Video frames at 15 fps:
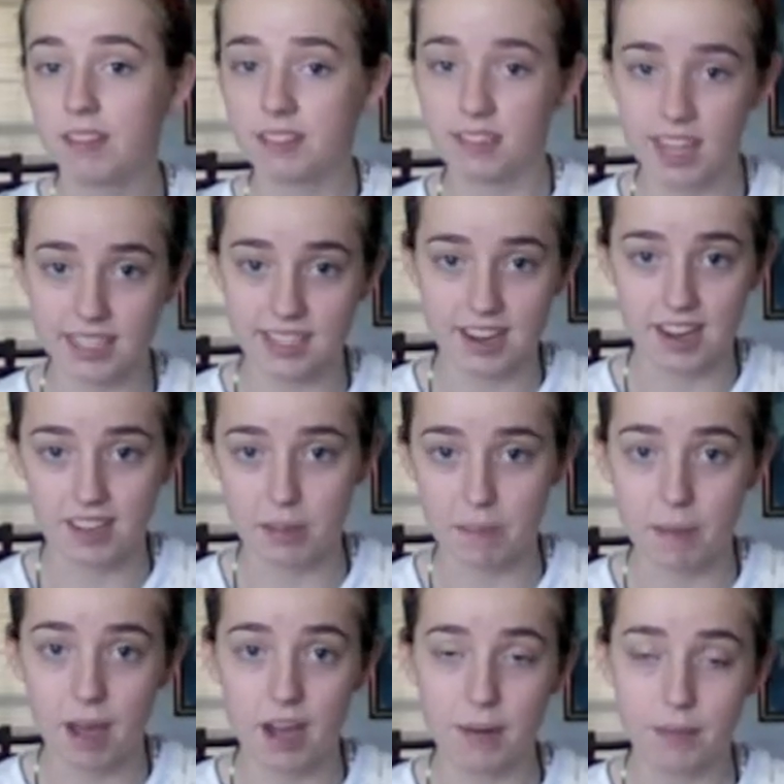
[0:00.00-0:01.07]
like down at the
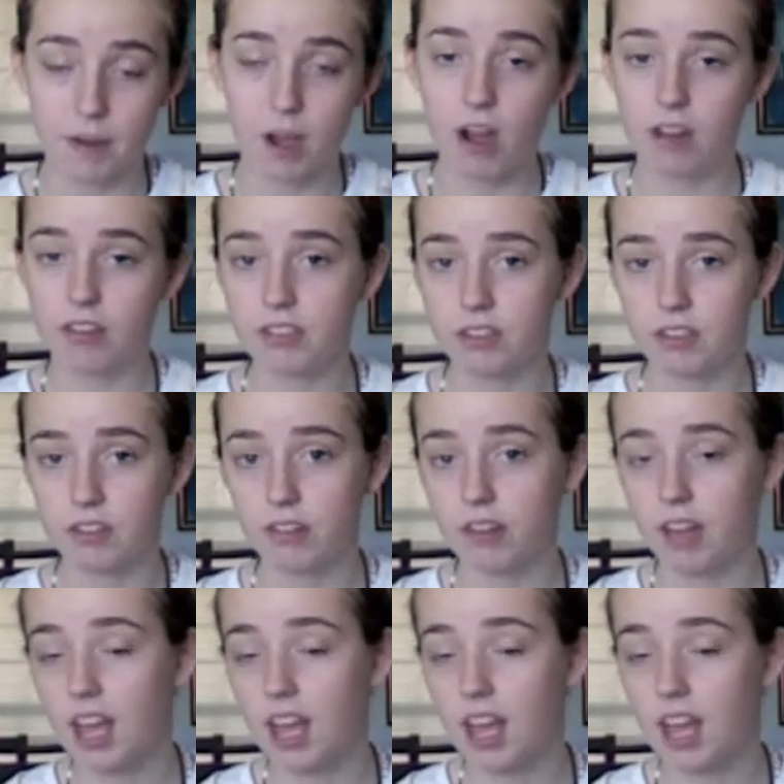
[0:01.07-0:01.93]
bottom. Also